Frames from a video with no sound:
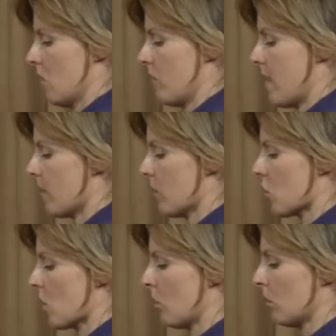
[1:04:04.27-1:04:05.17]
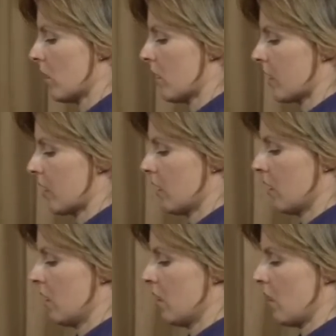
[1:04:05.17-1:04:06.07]
round the shoulders,
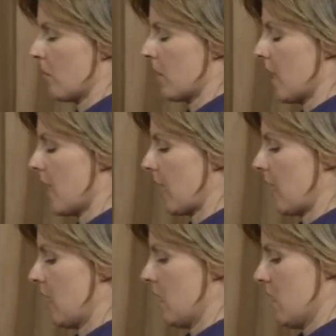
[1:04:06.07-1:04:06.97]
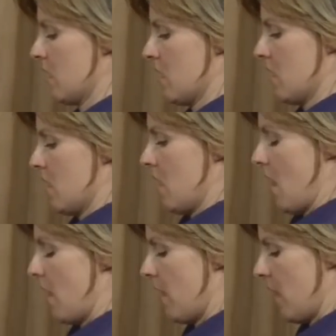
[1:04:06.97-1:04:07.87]
up the neck, and